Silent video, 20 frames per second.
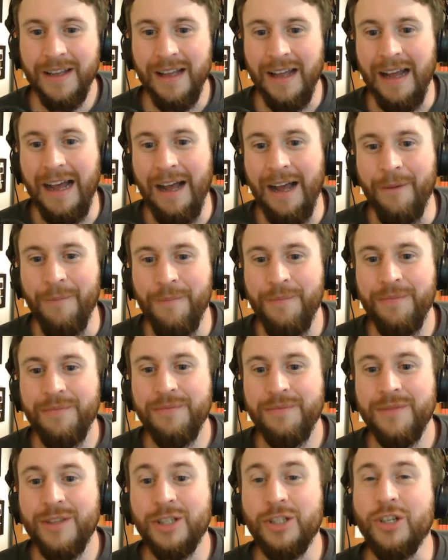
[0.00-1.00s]

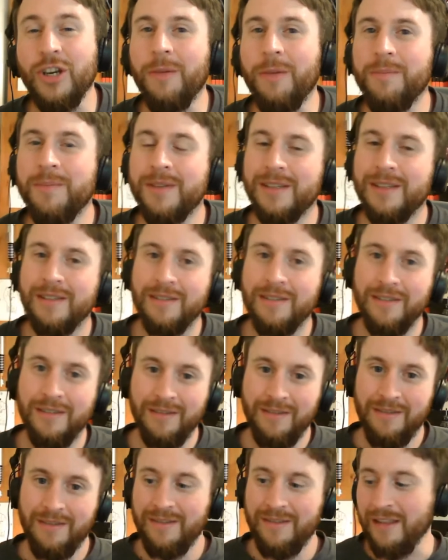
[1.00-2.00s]
The jobs,
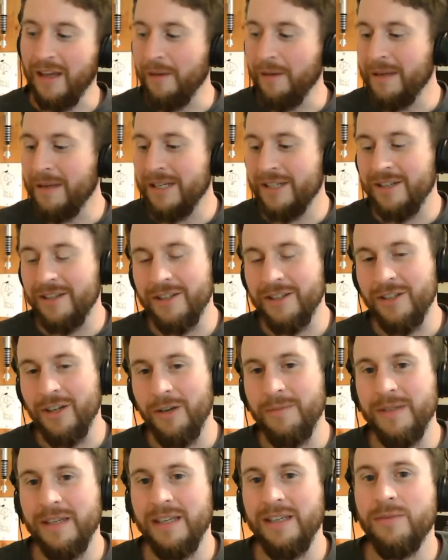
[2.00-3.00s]
I mentioned the
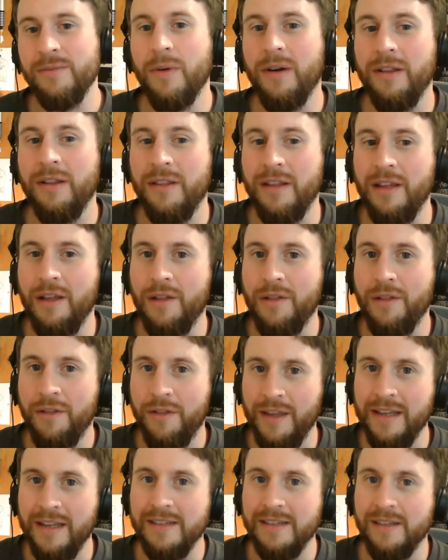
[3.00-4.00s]
jobs as one of the
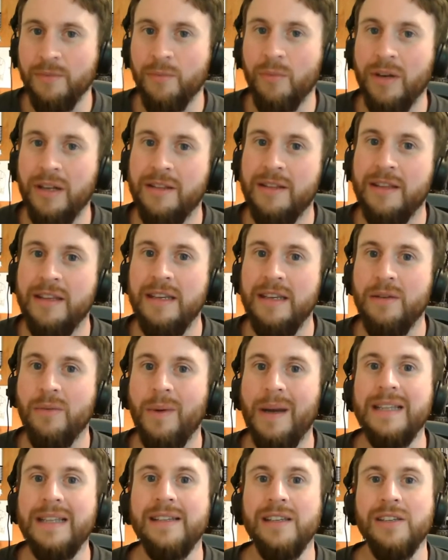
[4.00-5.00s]
things and one of the
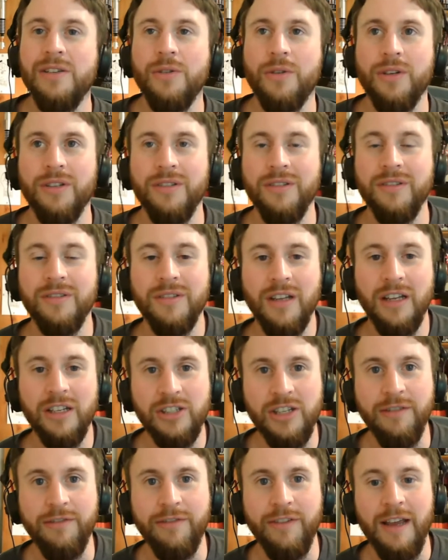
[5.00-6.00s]
ways that you can
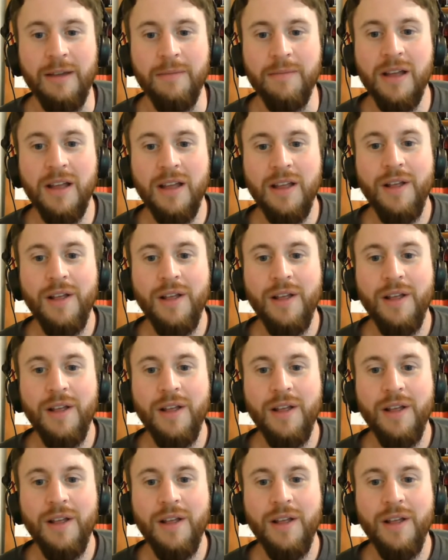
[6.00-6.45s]
achieve fame.